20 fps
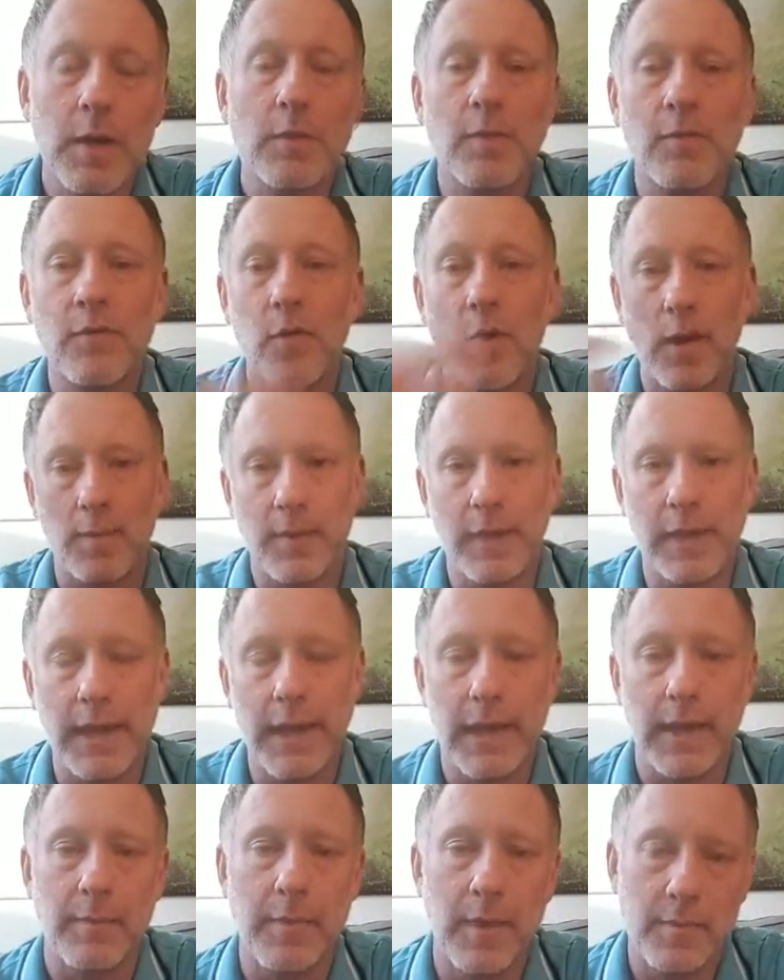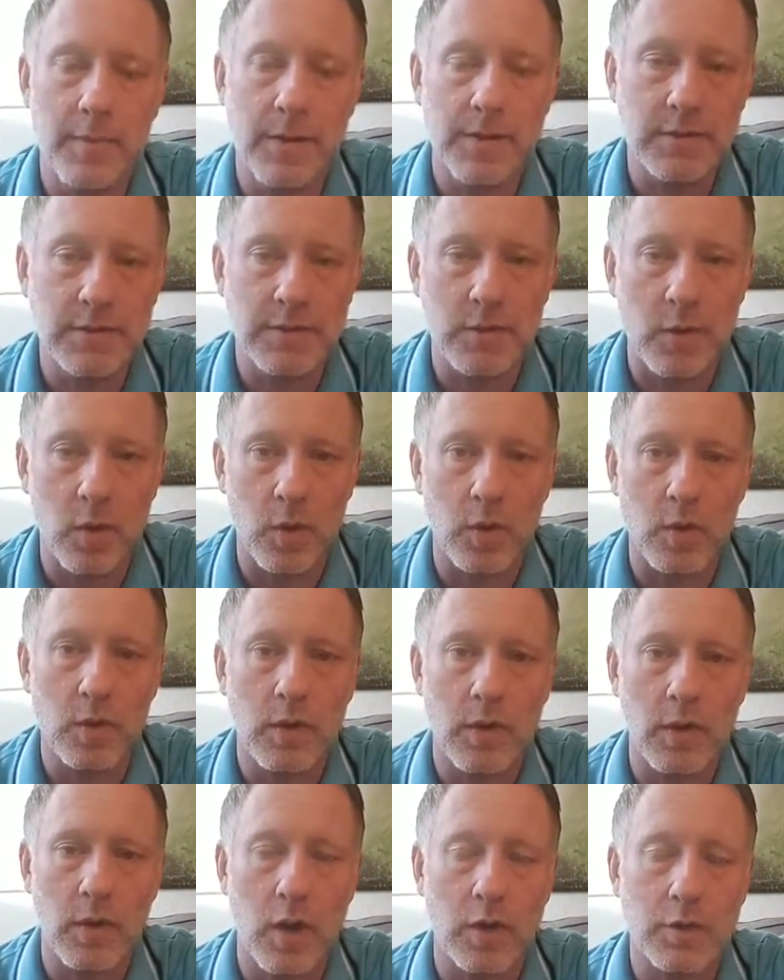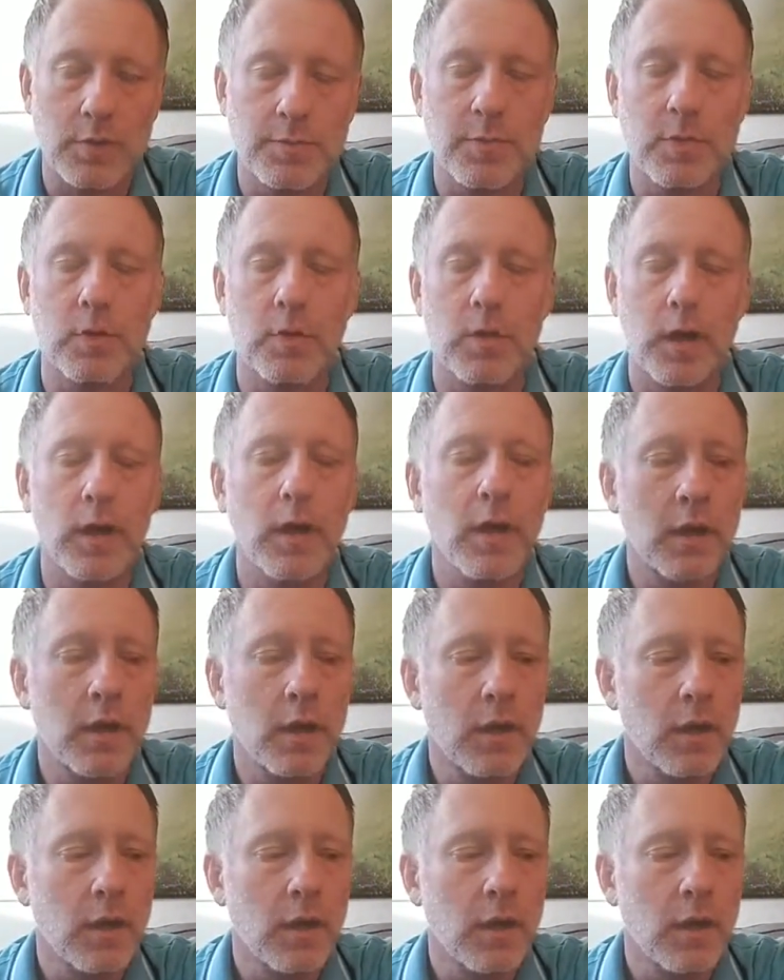before I became a business owner, an entrepreneur.